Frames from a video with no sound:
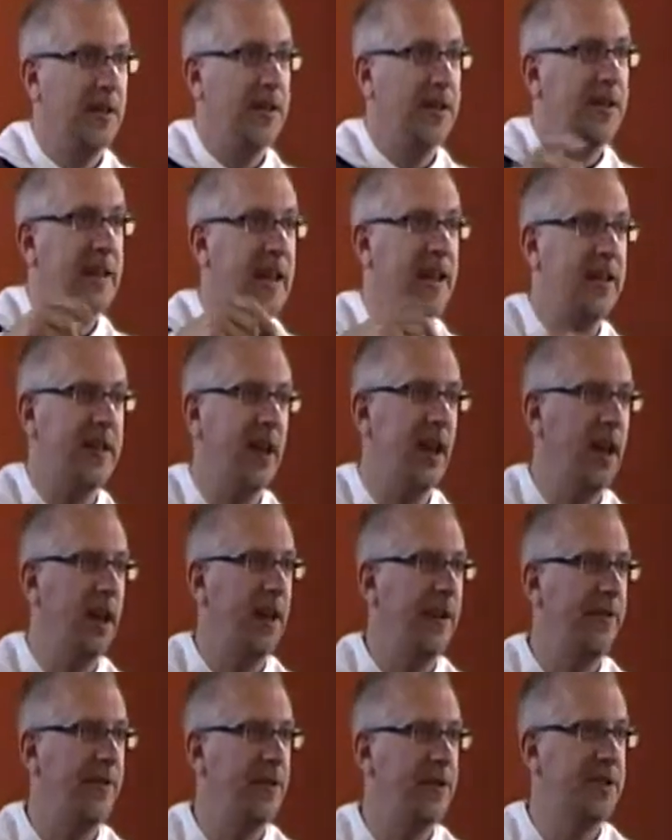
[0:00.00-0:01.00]
to take
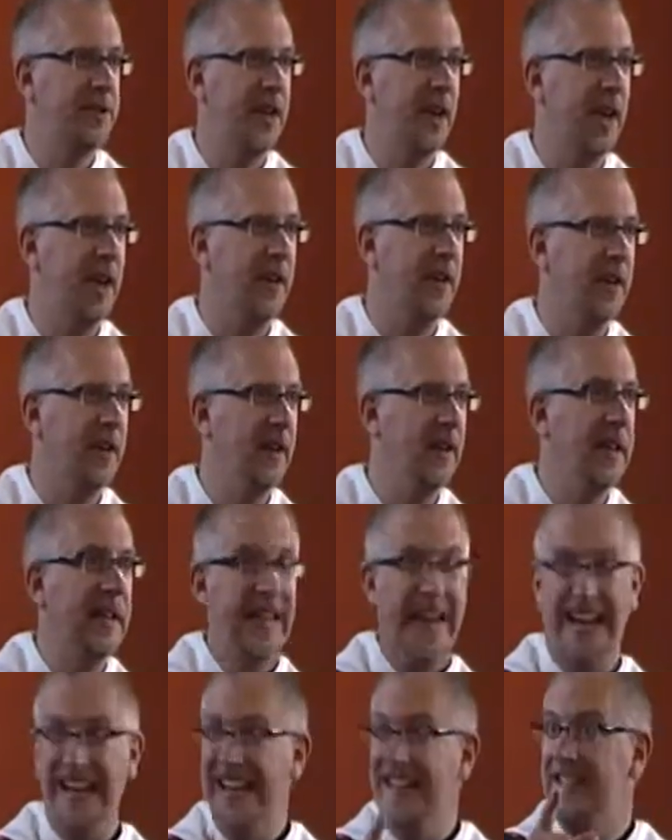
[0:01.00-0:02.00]
care of her son,
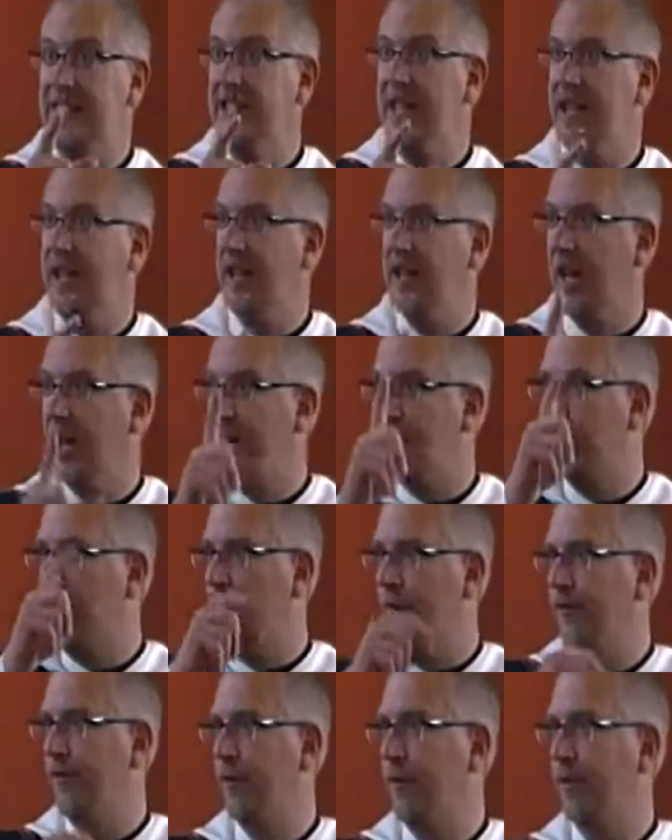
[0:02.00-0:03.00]
and he did, and
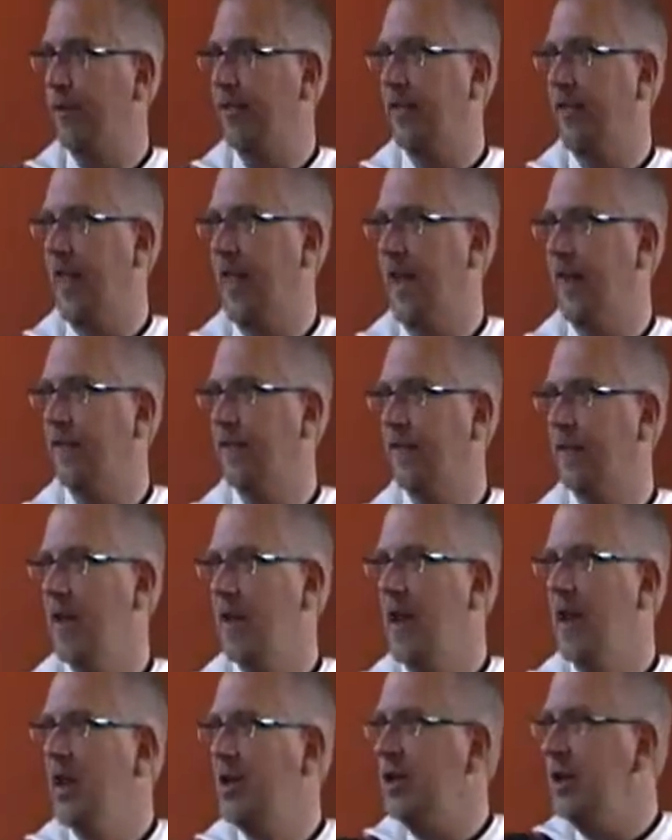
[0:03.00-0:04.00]
brought forth life.
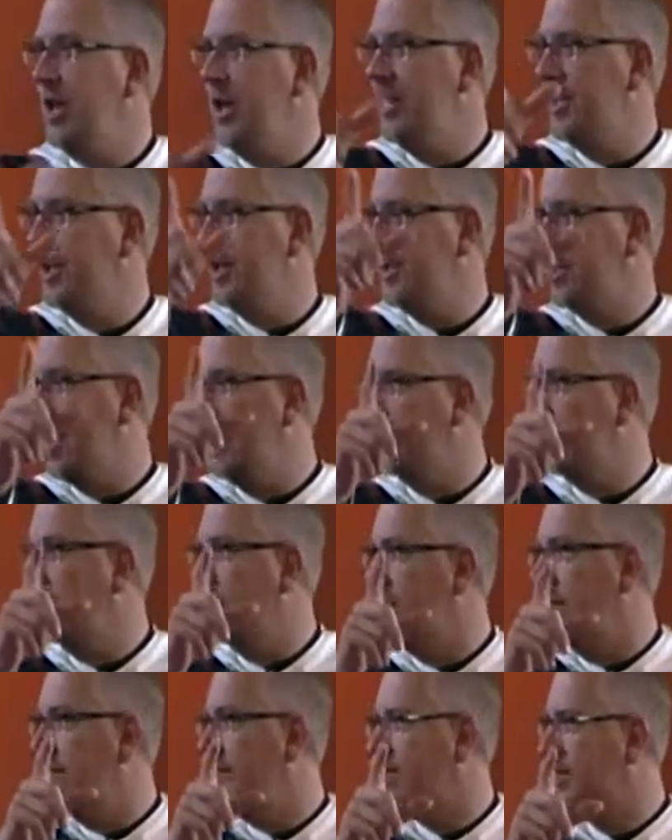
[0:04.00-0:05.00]
Jesus
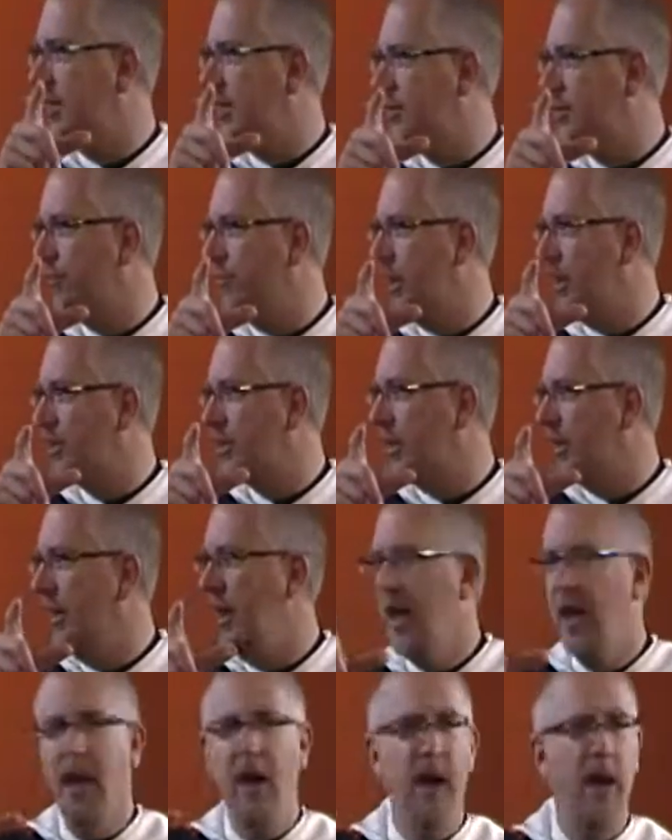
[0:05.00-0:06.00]
entered into the
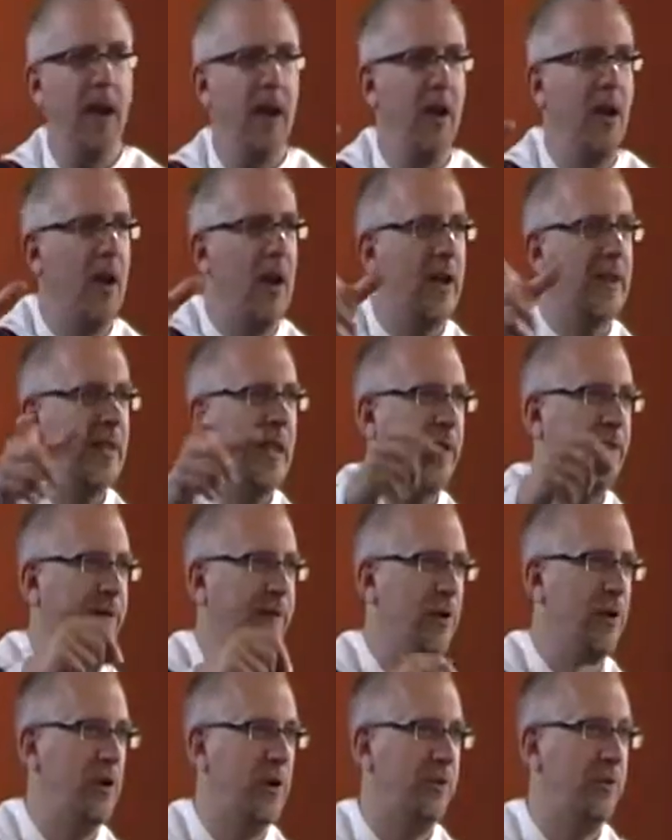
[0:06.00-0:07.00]
situation along
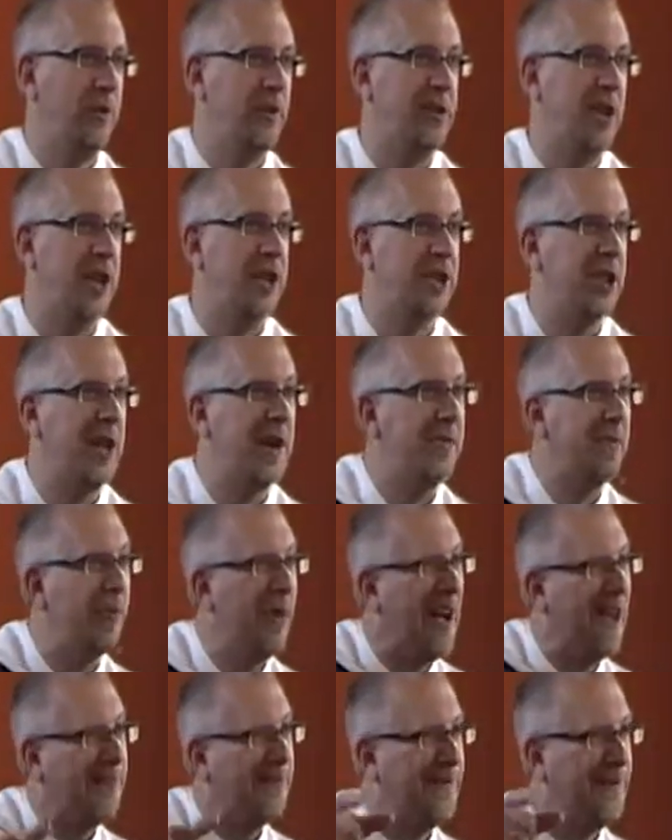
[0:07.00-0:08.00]
that funeral procession and
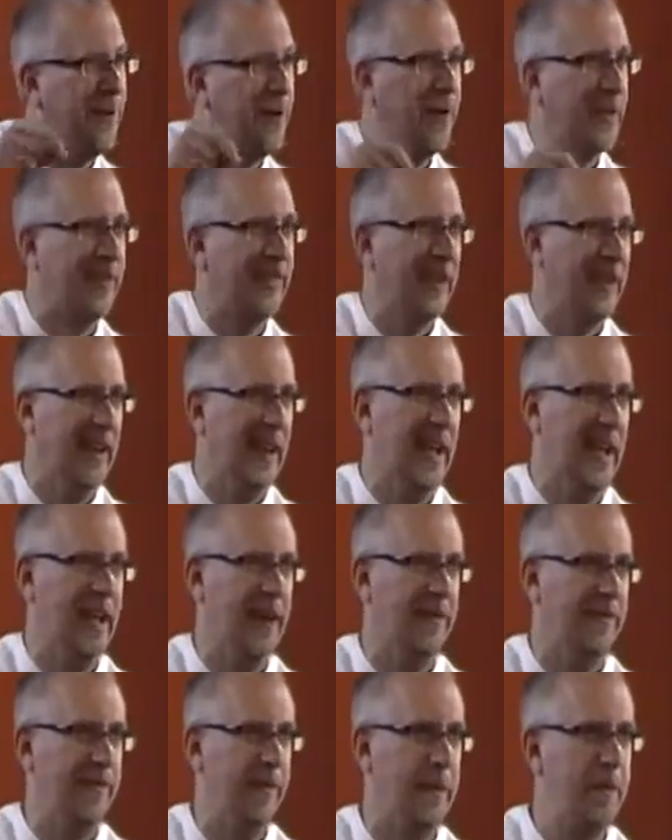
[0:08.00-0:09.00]
brought forth
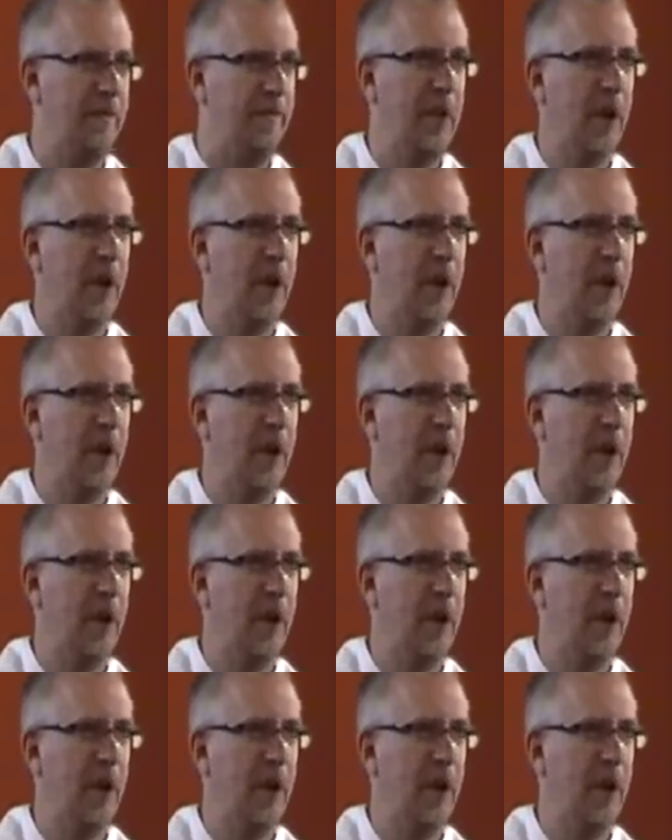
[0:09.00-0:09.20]
life.